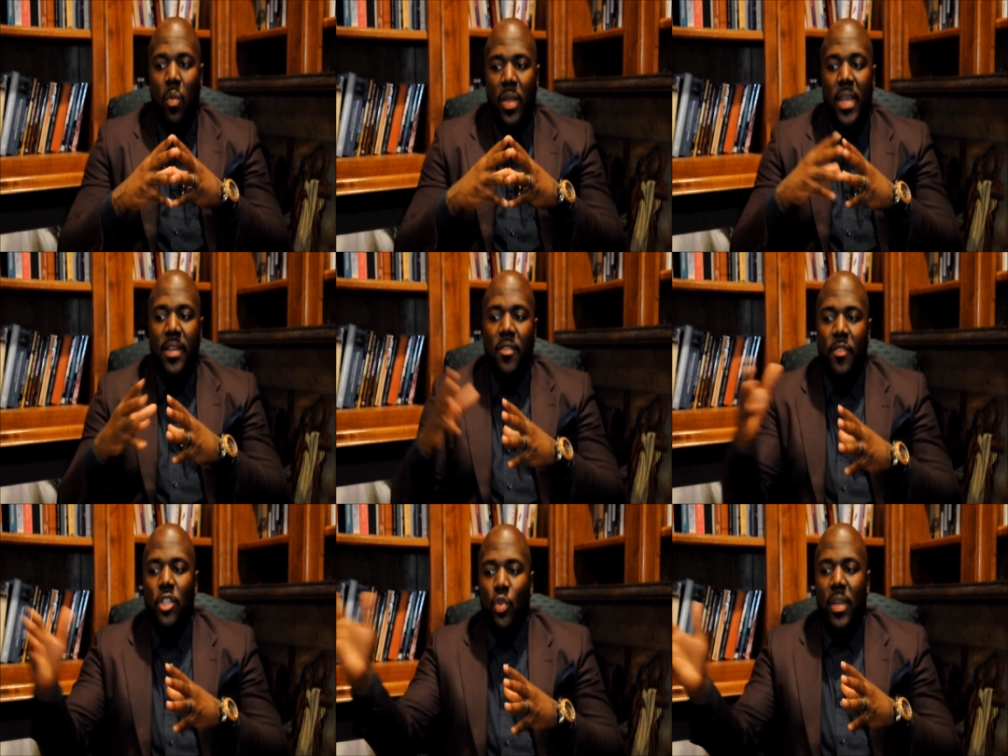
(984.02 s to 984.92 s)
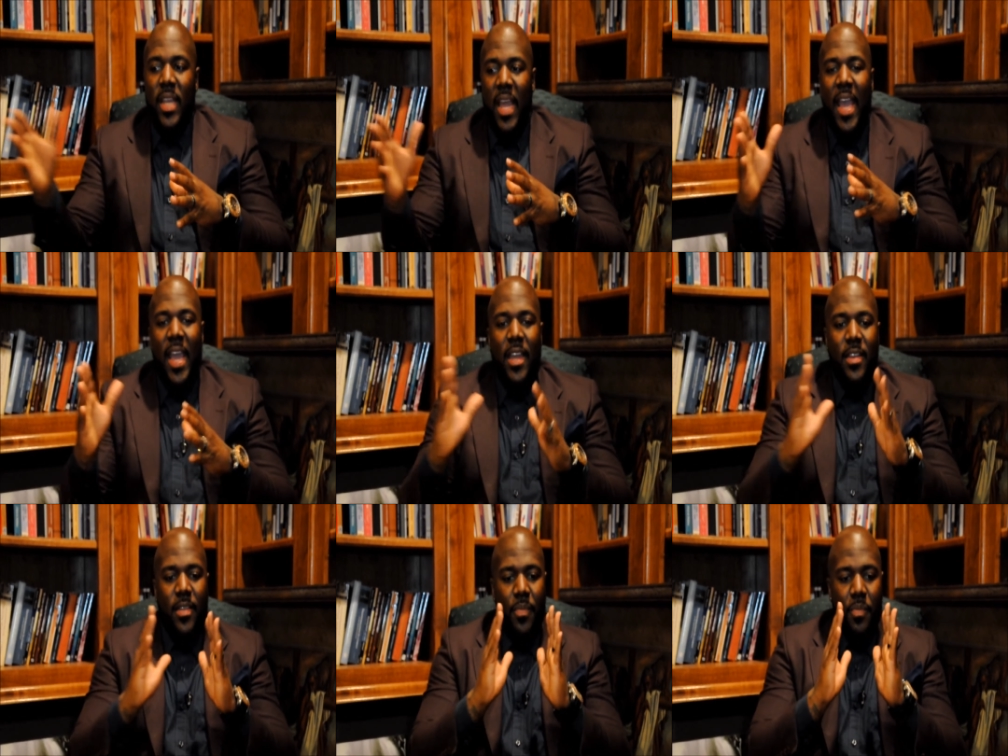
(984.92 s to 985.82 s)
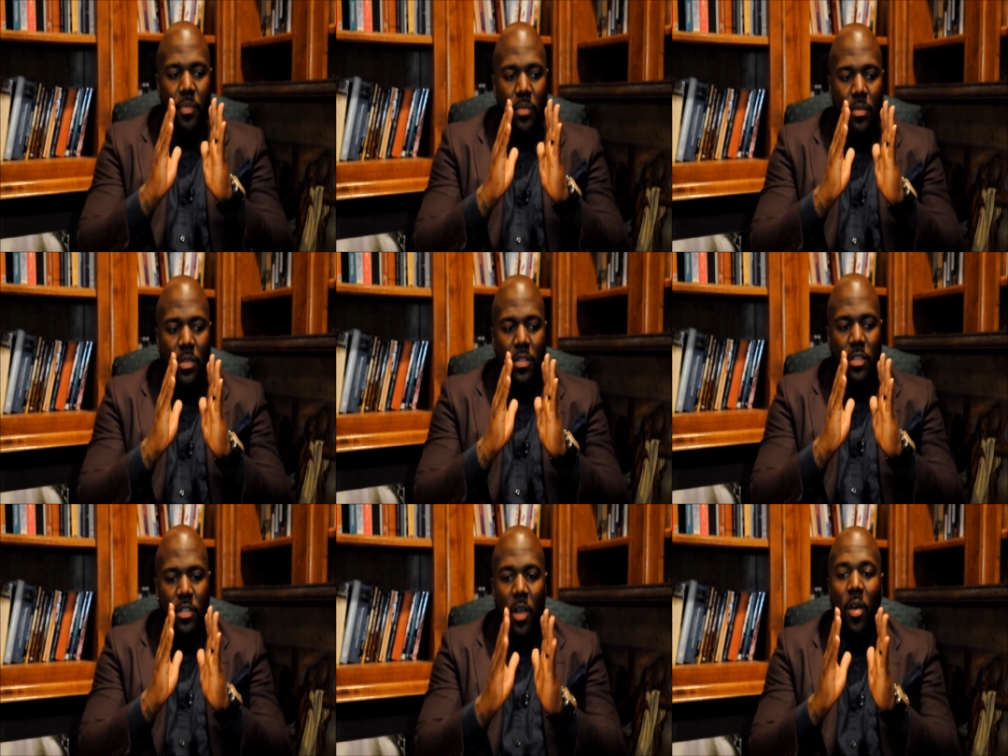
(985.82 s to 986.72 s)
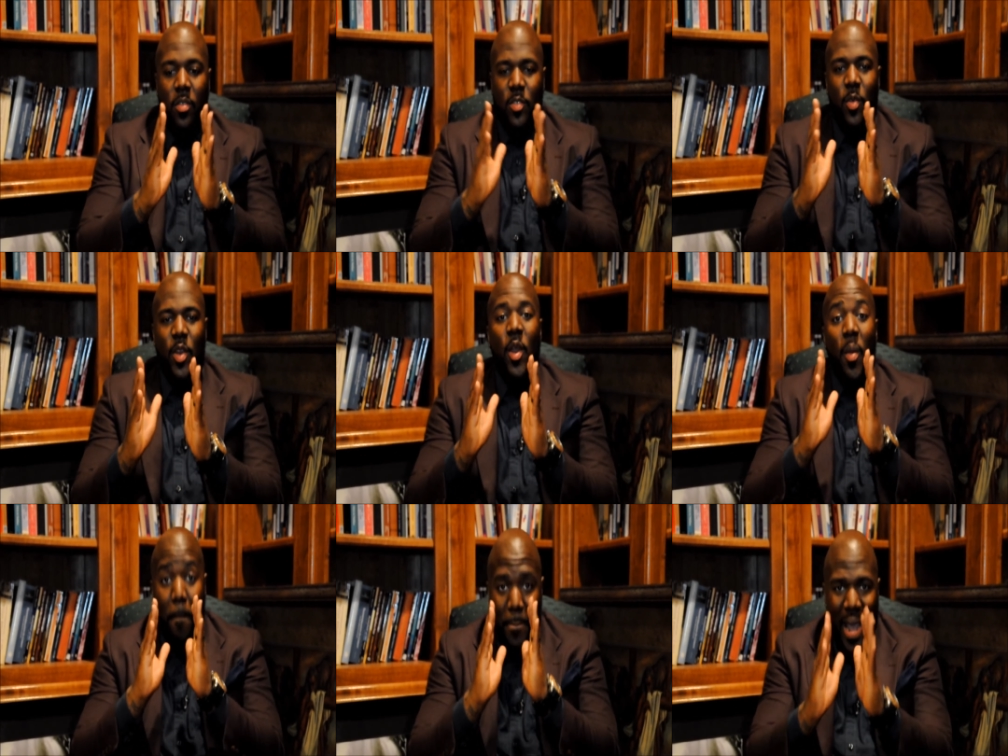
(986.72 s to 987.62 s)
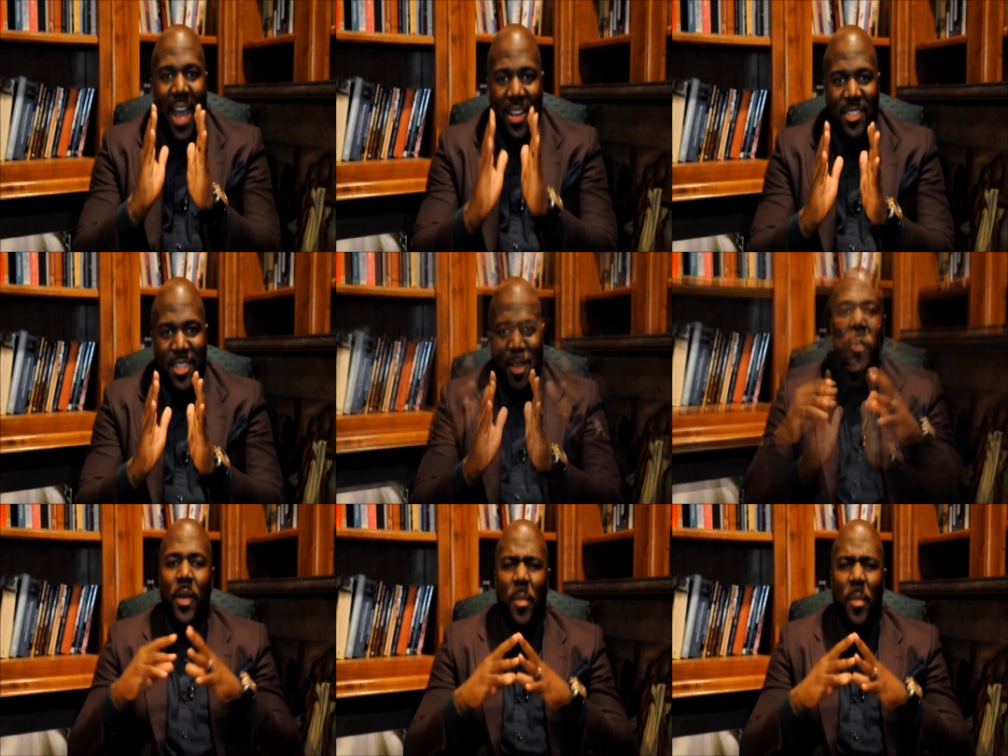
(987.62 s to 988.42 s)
we individually had songs on there by ourselves.